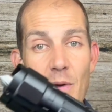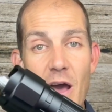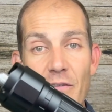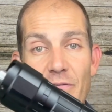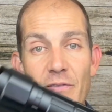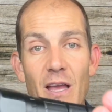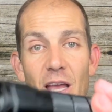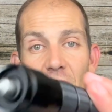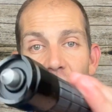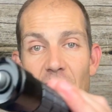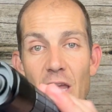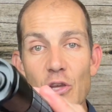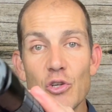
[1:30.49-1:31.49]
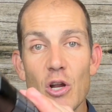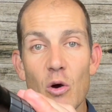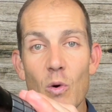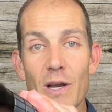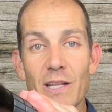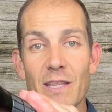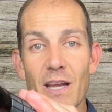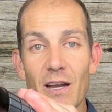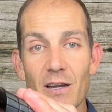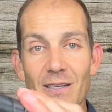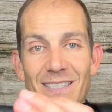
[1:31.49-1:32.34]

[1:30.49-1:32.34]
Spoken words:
off in case you don't want it there.